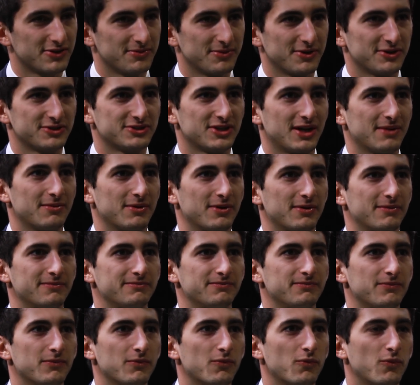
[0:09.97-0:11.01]
Mearsheimer,
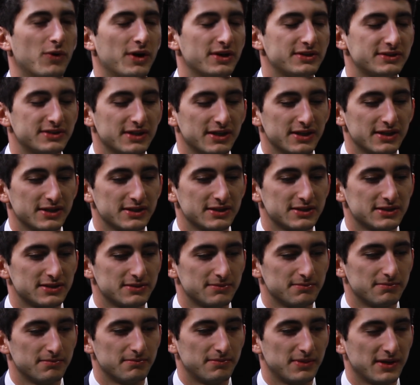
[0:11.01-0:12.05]
what does
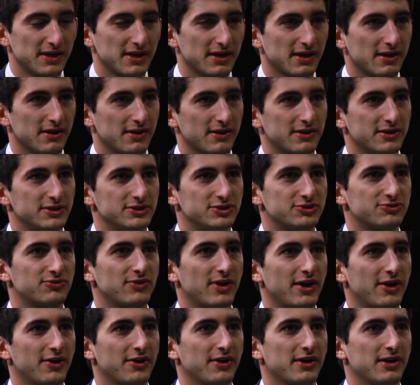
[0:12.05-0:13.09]
being a
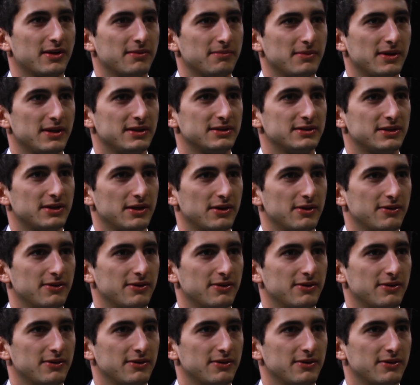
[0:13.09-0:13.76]
contrarian mean to you?